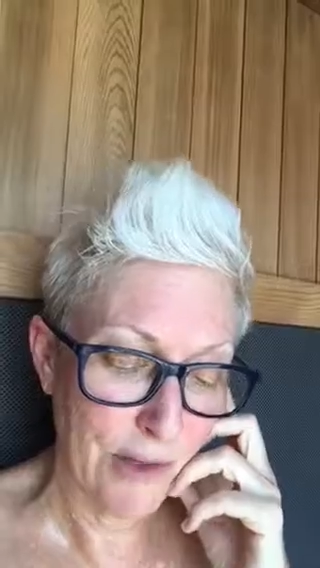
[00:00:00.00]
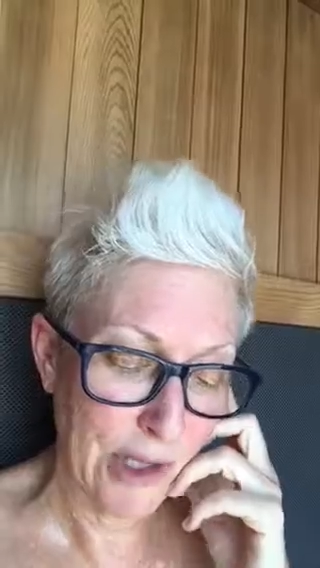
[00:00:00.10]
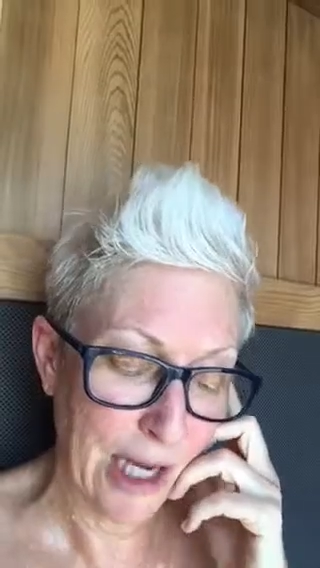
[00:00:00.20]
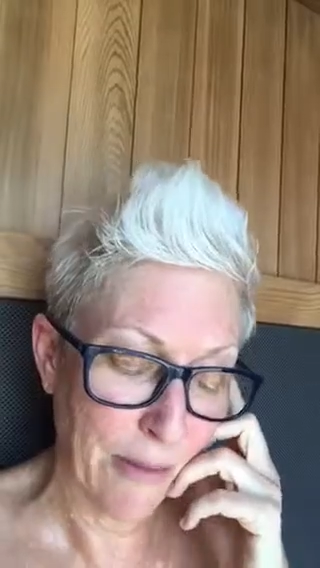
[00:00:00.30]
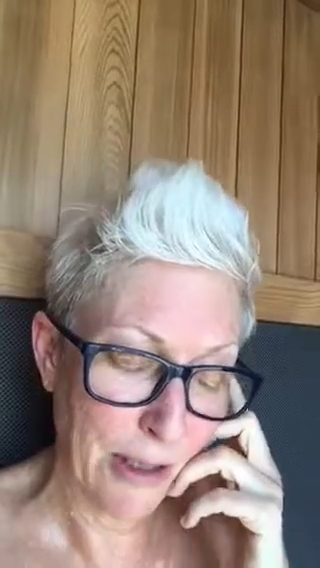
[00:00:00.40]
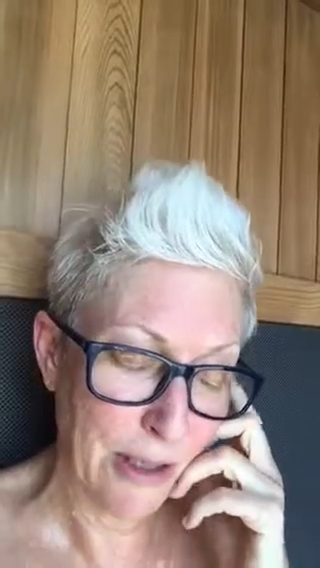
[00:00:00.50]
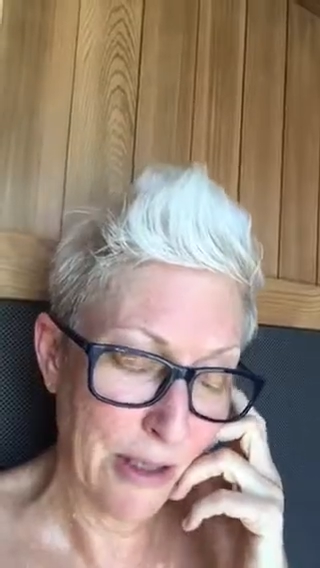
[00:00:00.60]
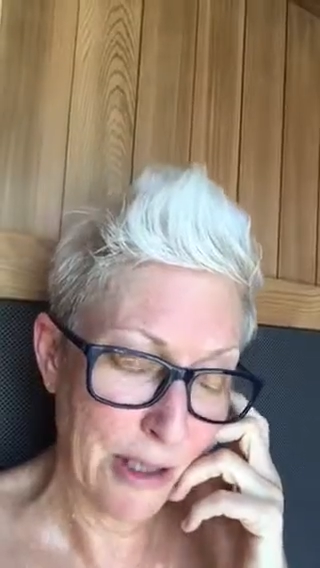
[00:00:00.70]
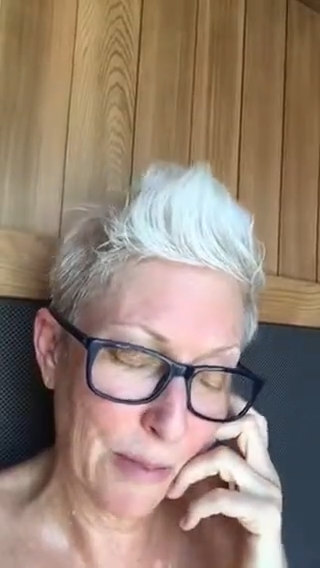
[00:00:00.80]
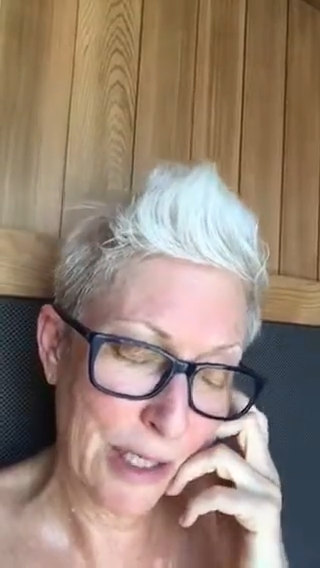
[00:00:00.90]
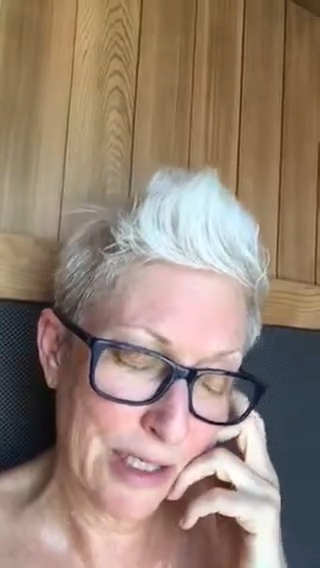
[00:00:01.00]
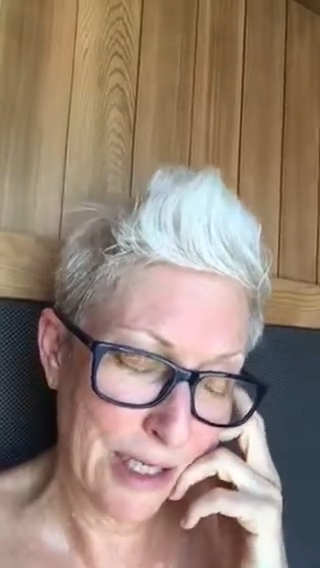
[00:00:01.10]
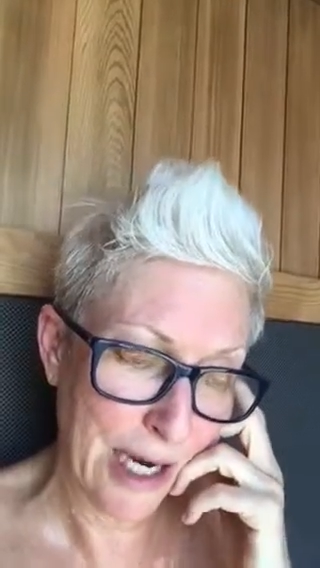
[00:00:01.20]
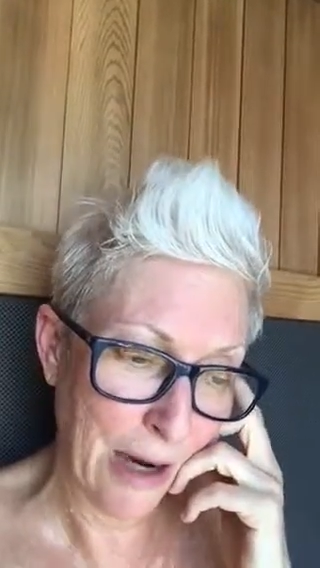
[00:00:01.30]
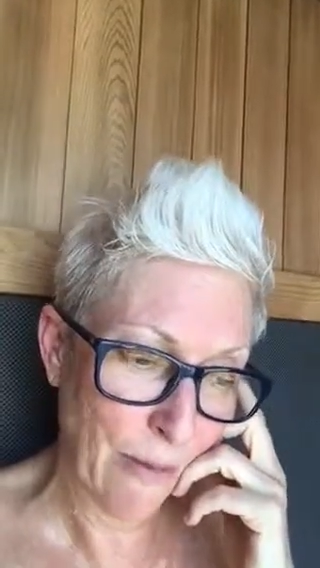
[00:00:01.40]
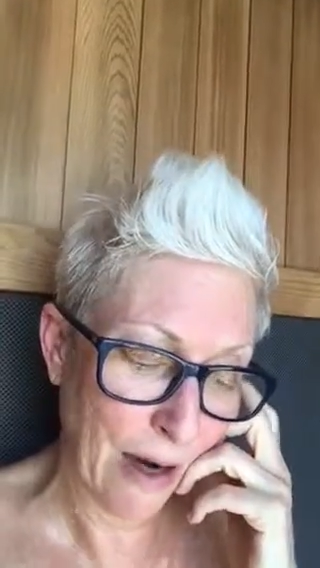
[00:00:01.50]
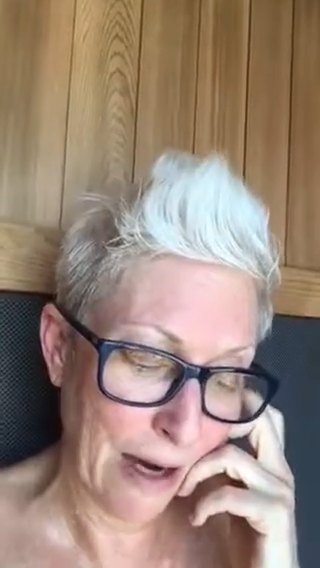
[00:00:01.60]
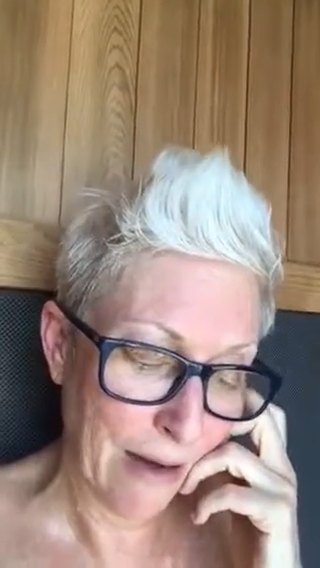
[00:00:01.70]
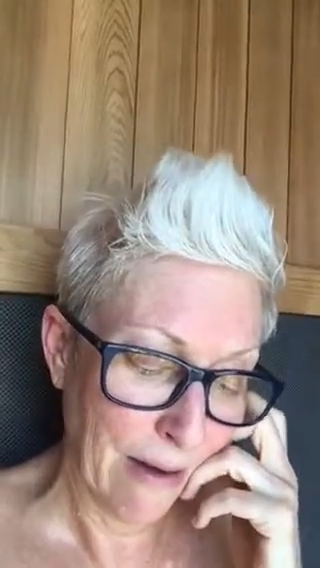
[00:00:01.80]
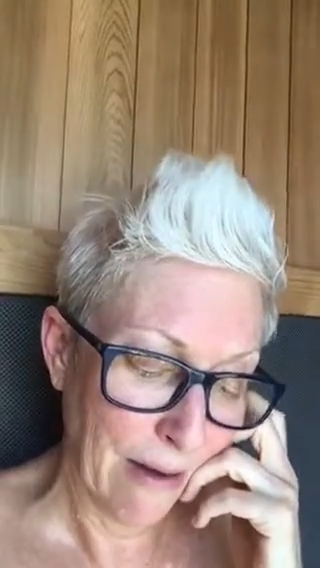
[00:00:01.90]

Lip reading: to get me to this place today where